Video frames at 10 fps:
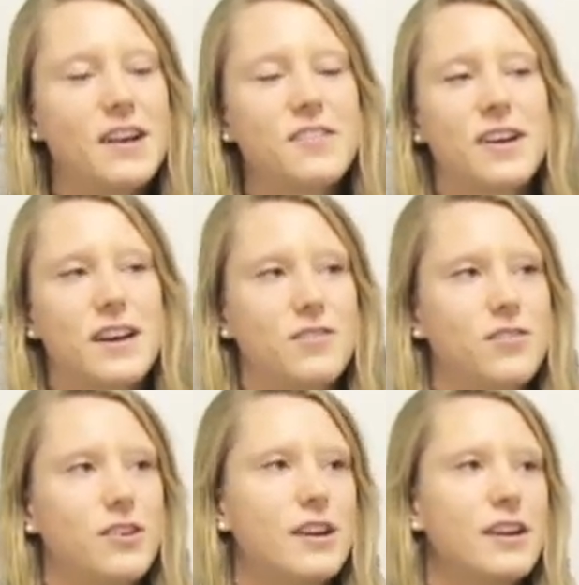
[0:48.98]
terrifying
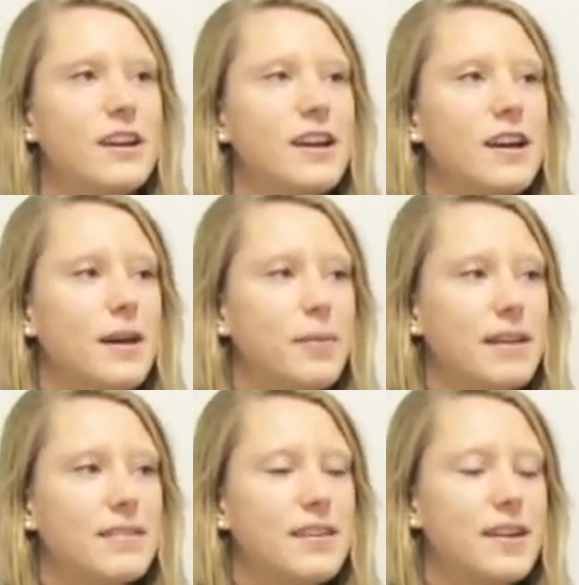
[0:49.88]
for a
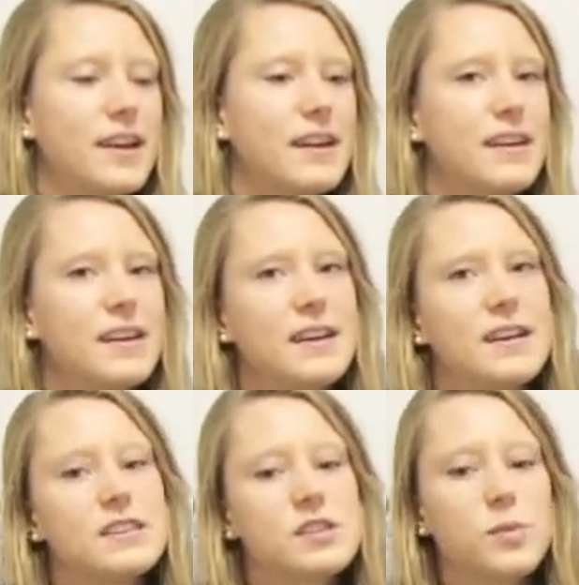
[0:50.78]
bacteria.
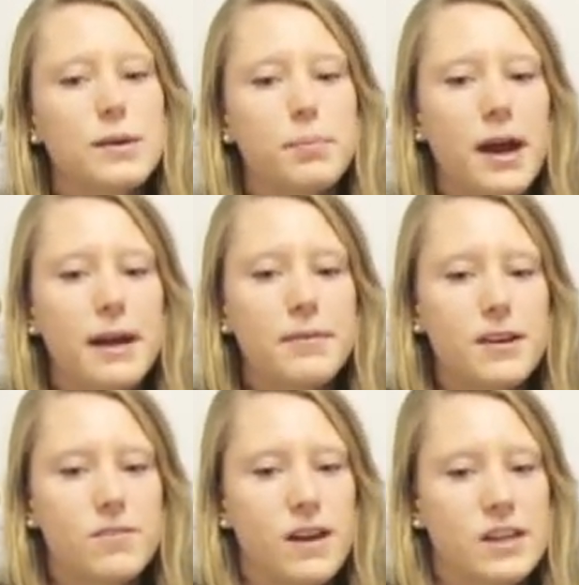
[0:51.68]
So what a
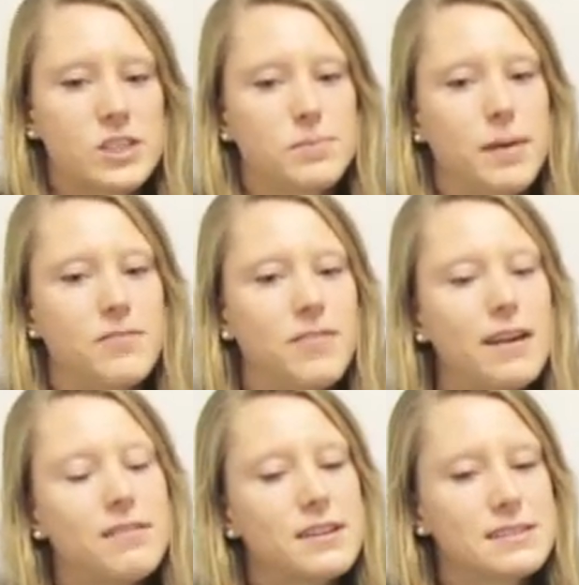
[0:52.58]
primary infection. My
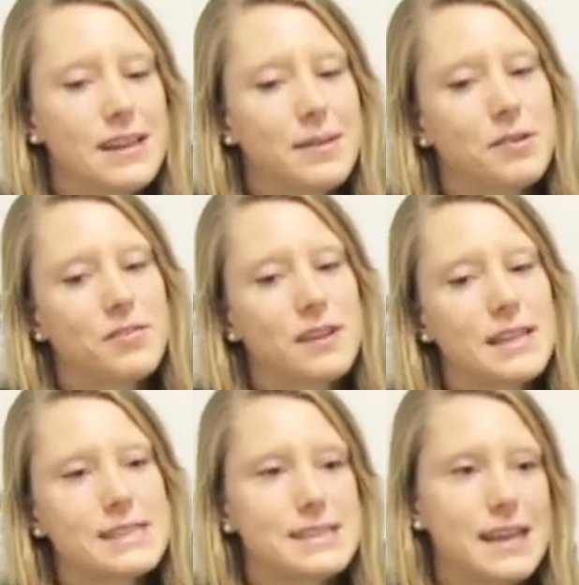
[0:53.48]
favorite example for
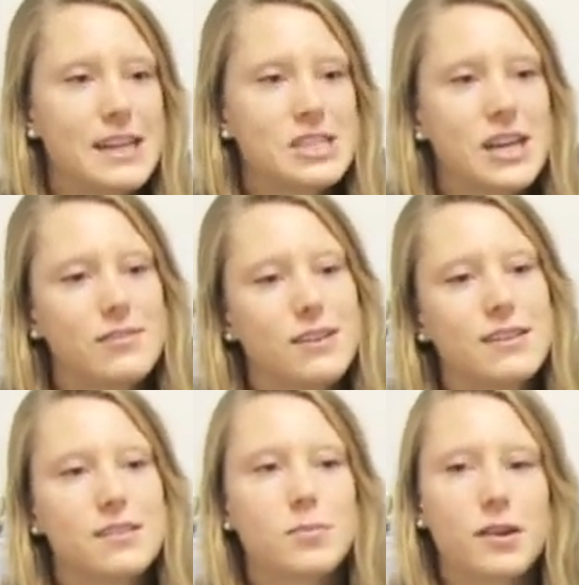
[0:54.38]
this is HIV
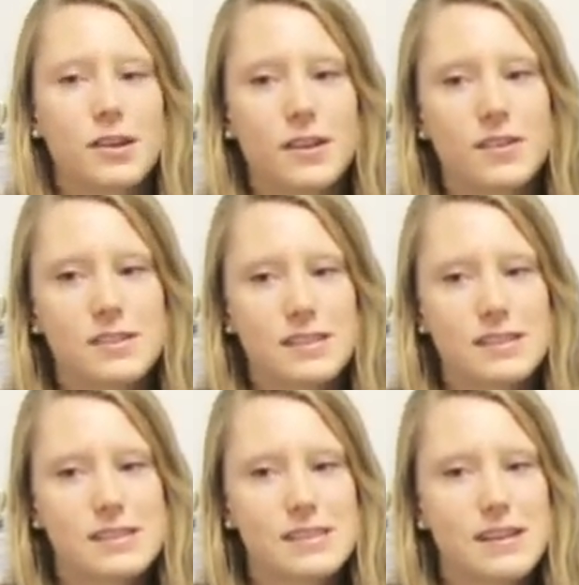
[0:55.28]
and
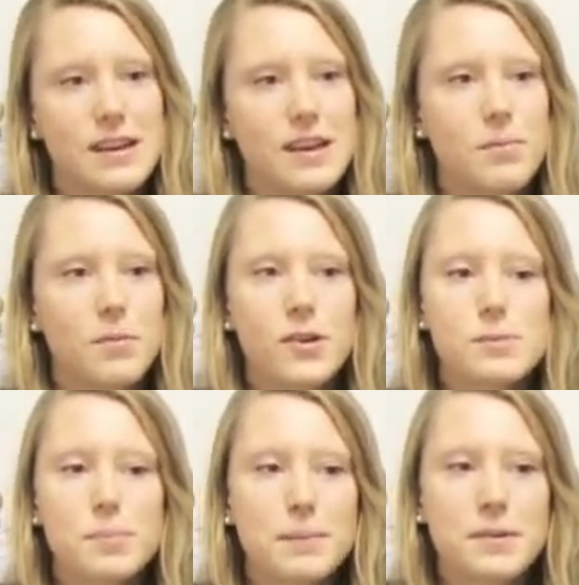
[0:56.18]
tuberculosis.
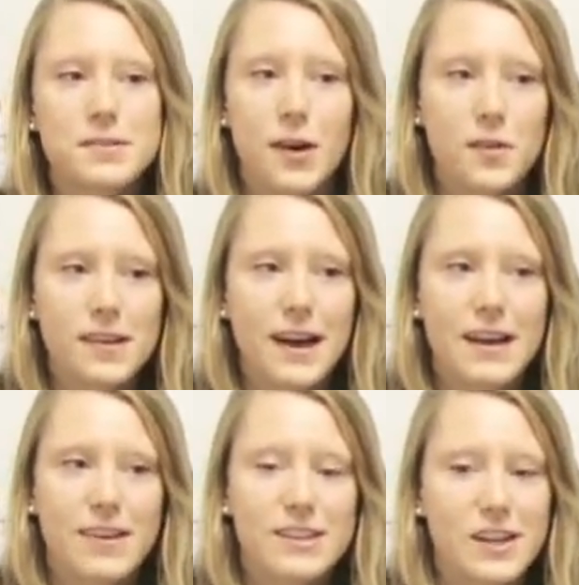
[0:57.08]
Most people don't die
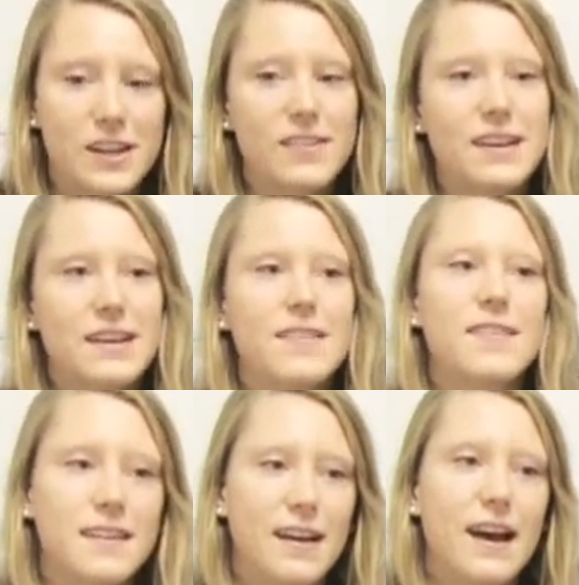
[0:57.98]
of HIV.
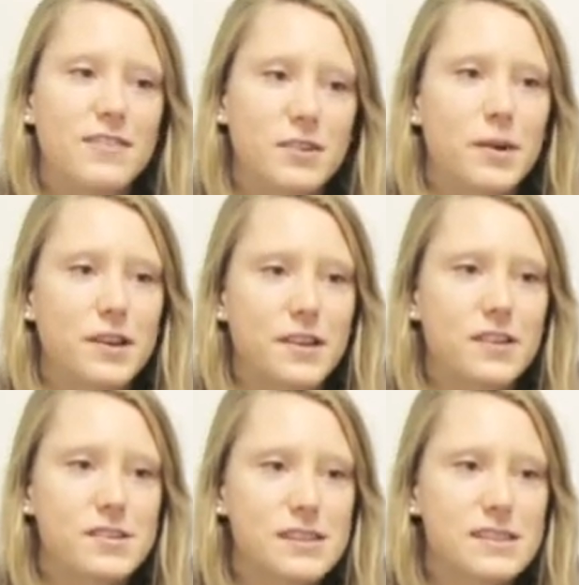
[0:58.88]
They die of
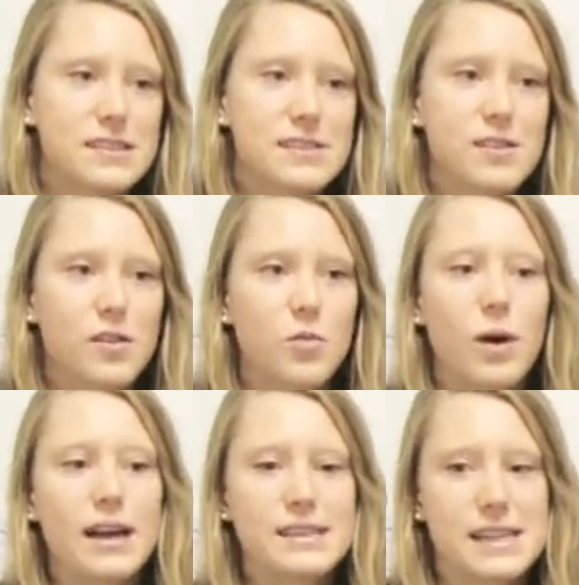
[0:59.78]
tuberculosis. And
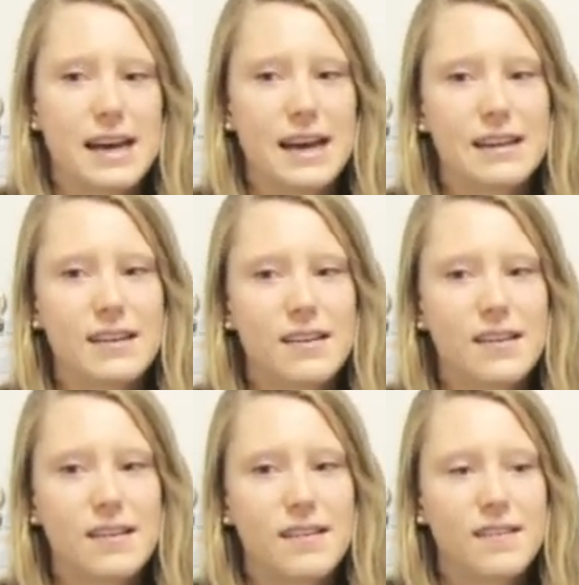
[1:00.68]
why is that?
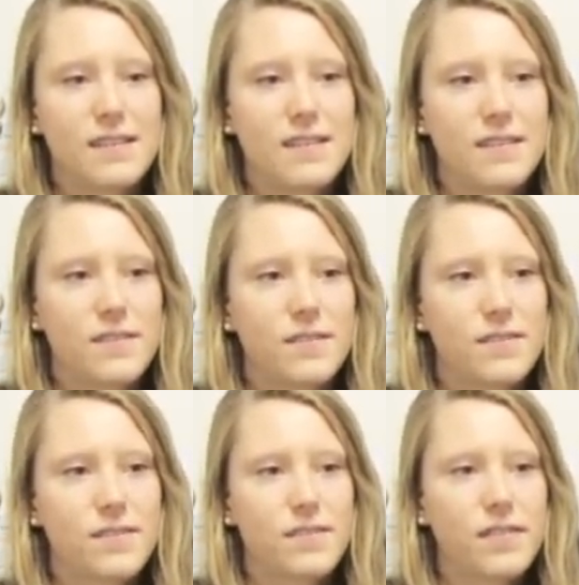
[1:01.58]
Because the immune
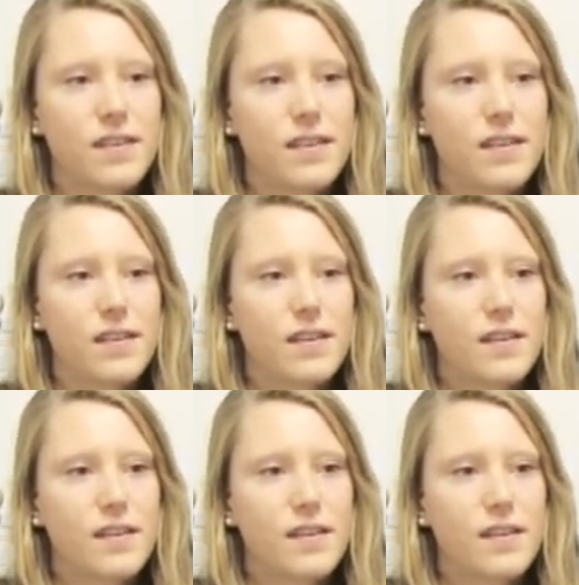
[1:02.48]
system is